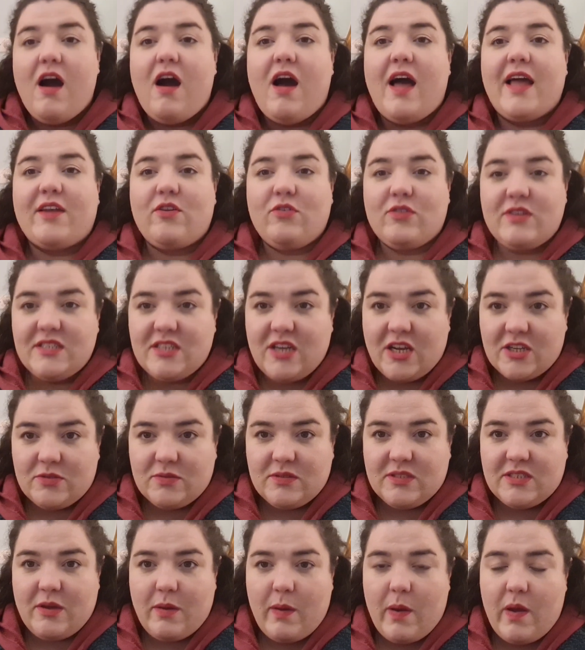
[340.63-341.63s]
I got in touch
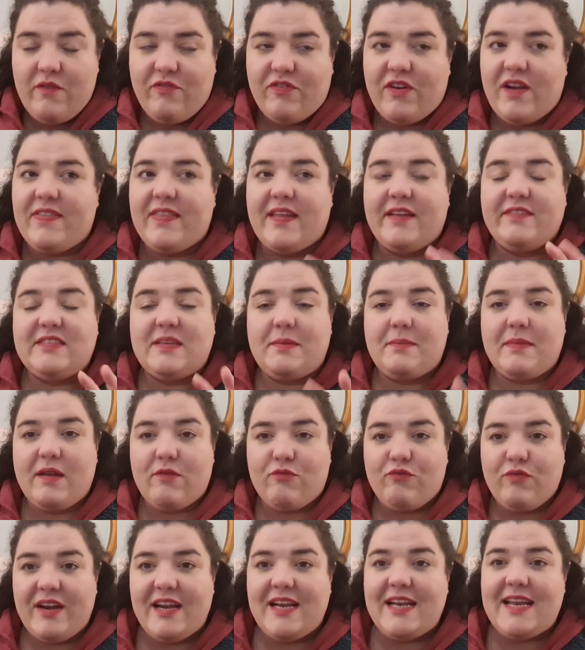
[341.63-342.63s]
with Sarah over it and they've sent me a
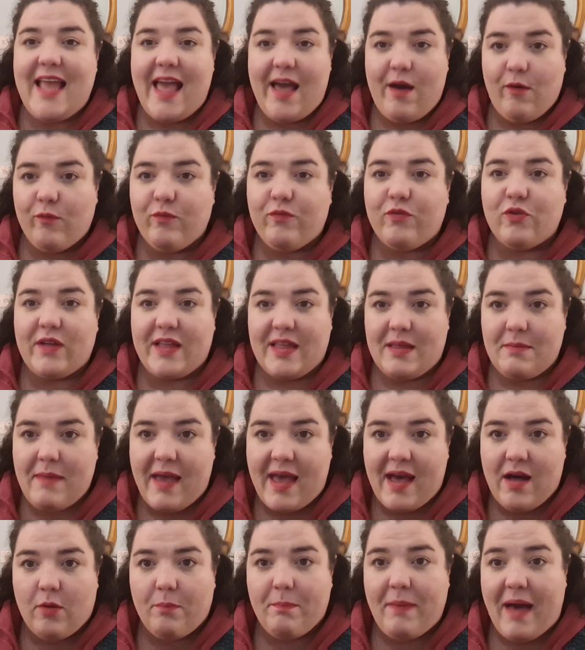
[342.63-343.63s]
really helpful
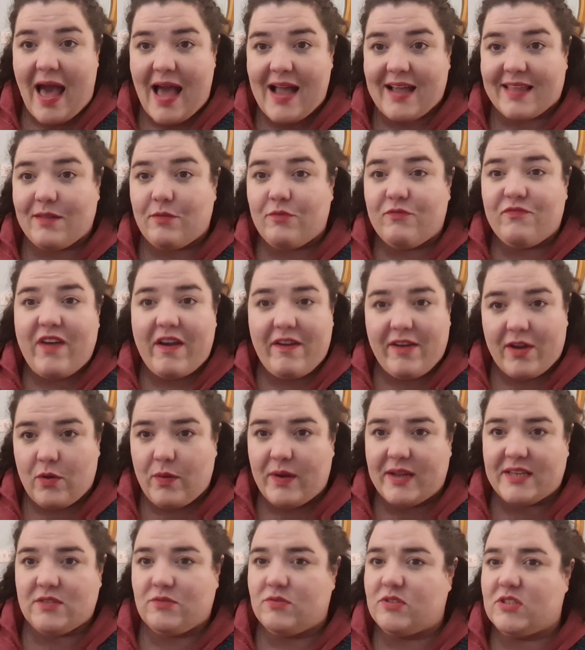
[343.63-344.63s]
email back. They were very
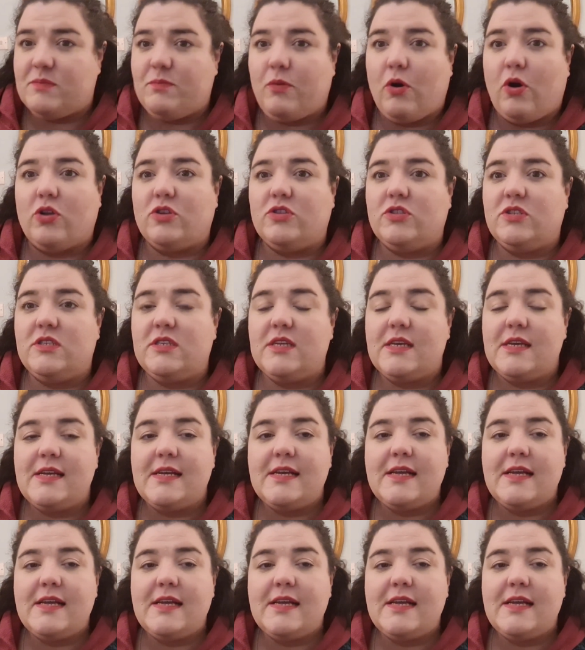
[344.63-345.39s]
quick to respond.